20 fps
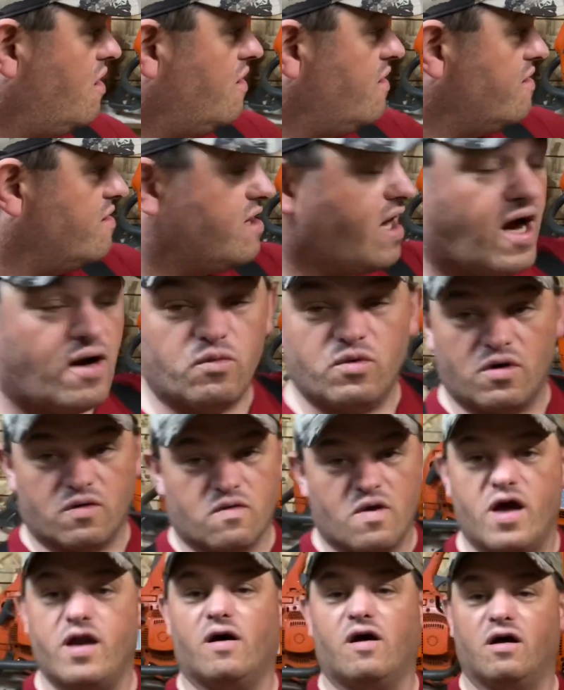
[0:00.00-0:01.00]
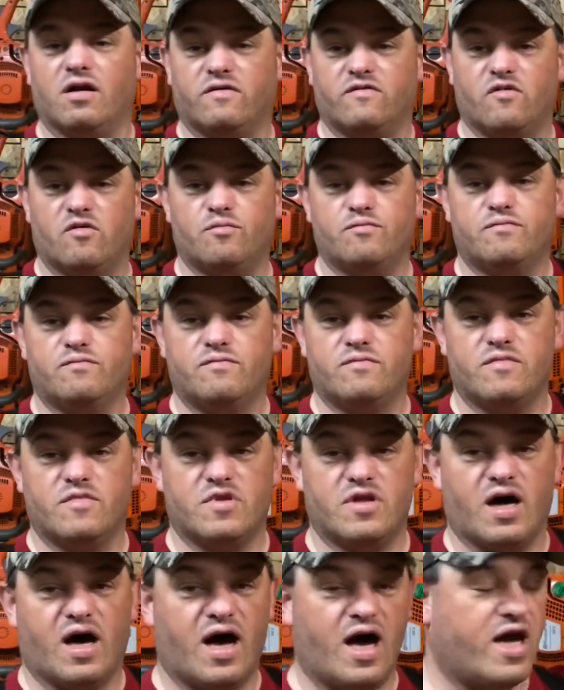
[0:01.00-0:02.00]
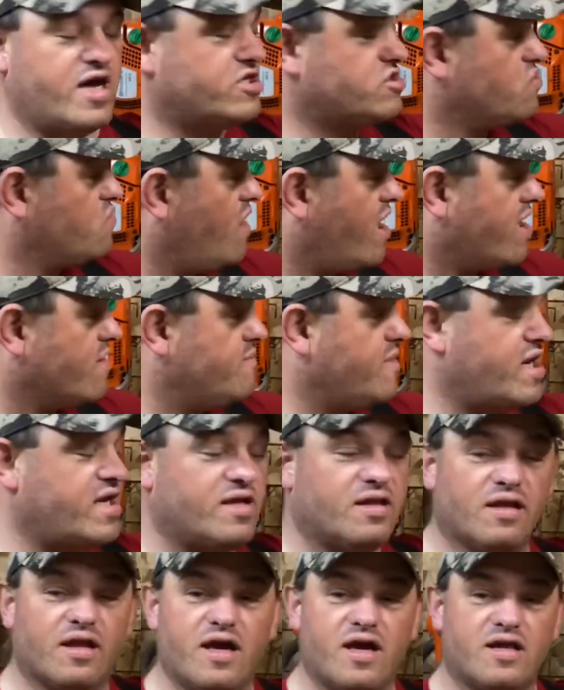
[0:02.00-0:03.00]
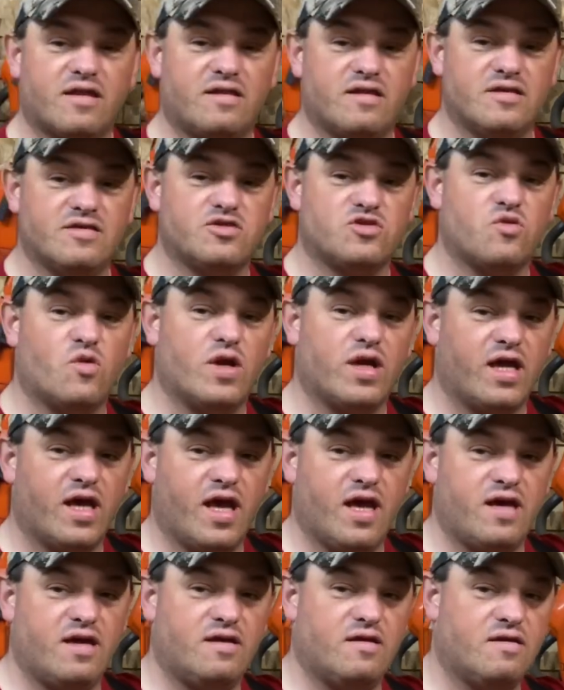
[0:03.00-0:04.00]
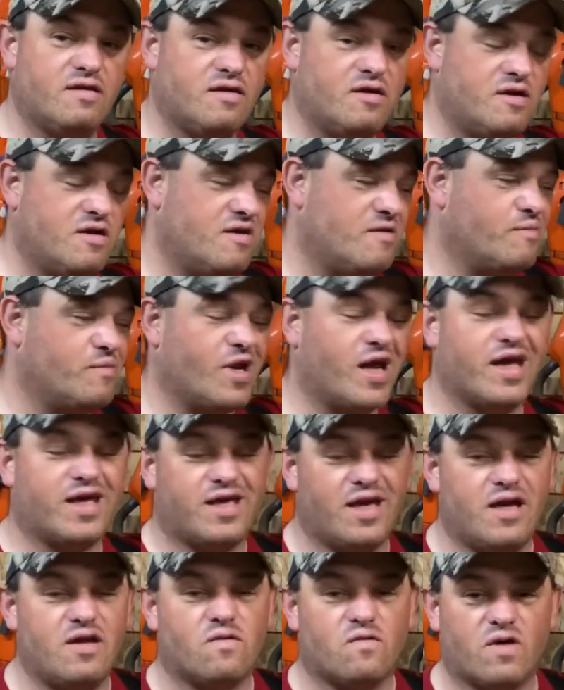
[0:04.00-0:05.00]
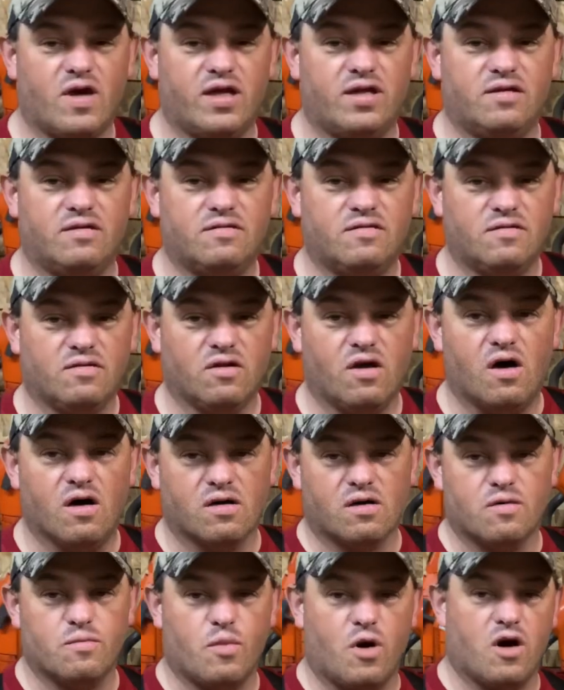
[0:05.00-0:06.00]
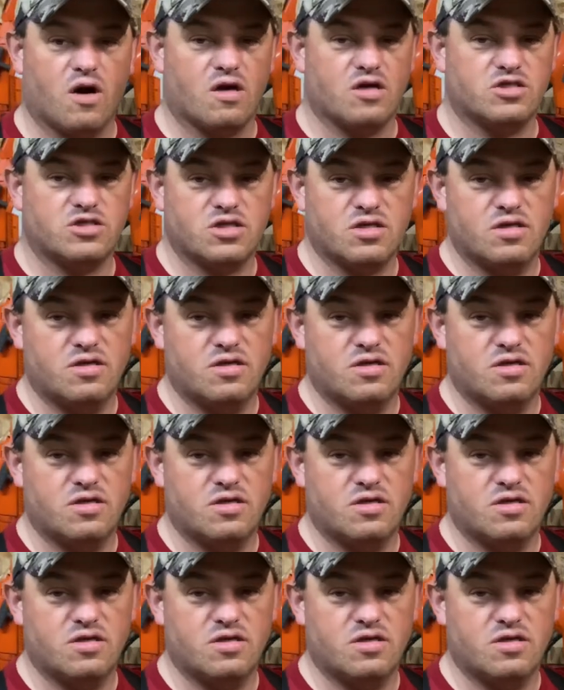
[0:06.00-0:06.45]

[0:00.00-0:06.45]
That will run all of them. The highest recommended length is 28, but I can run longer bars.